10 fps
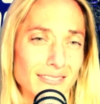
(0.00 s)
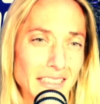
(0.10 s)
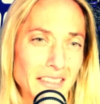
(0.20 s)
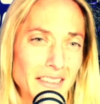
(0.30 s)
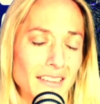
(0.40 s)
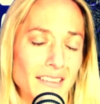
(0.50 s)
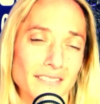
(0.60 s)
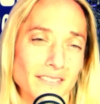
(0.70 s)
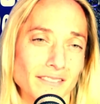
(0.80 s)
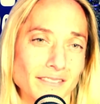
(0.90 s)
since
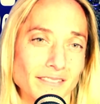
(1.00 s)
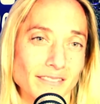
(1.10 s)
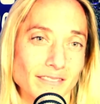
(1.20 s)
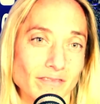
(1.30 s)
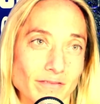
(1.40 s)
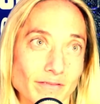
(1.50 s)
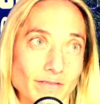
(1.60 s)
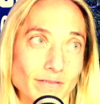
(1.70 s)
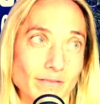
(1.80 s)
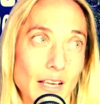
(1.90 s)
the last time you've been
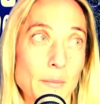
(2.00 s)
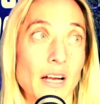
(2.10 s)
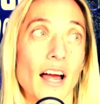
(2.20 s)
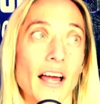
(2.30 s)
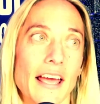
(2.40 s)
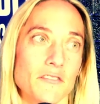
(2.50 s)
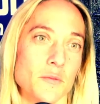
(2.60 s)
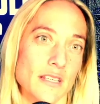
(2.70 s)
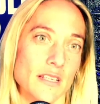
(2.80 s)
on, or like, I mean, I have to be the